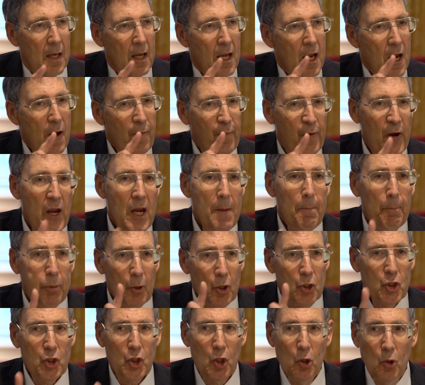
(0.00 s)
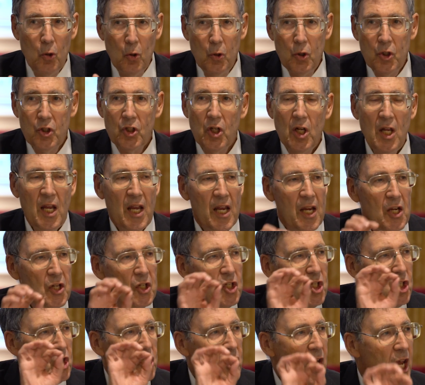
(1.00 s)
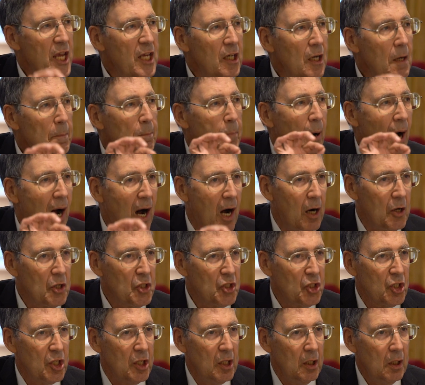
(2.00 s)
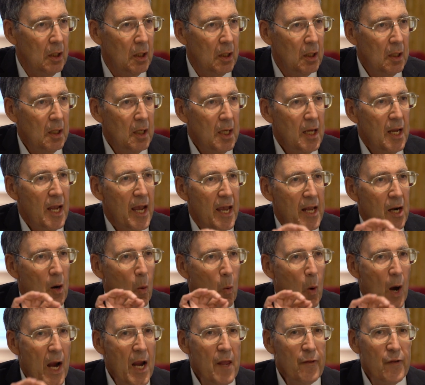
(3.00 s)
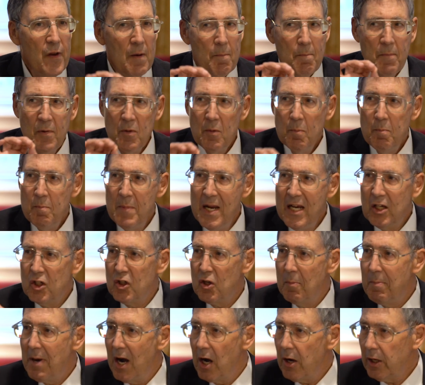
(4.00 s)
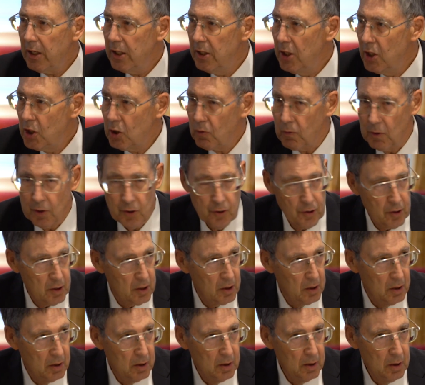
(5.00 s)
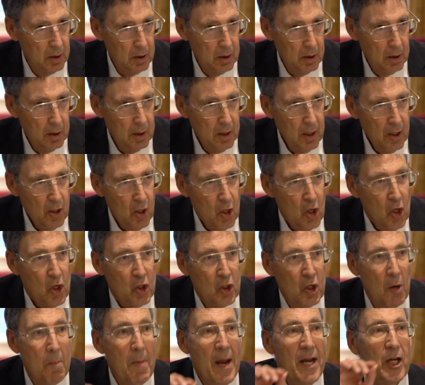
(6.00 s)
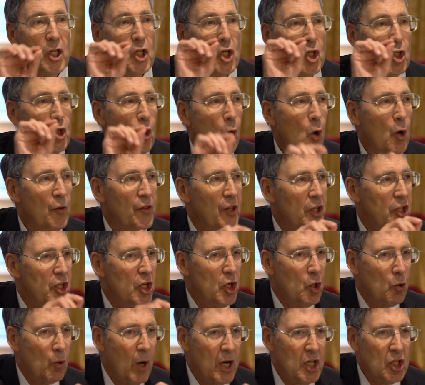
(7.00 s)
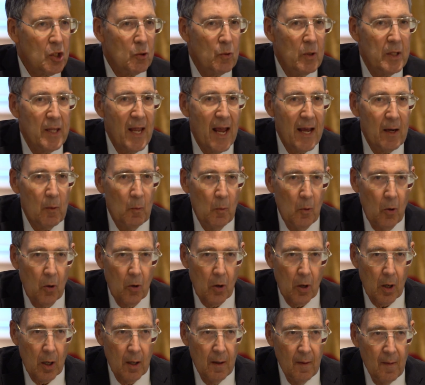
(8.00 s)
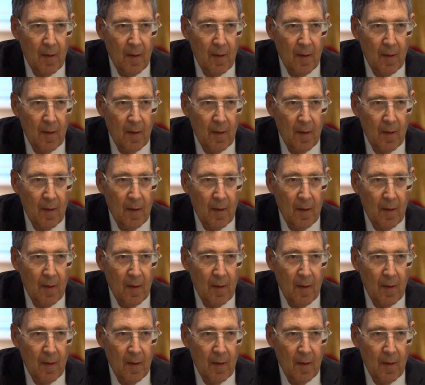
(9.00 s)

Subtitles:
If he pursues his stated policy in a way that meets American interests, to make sure that the aggressor in that war,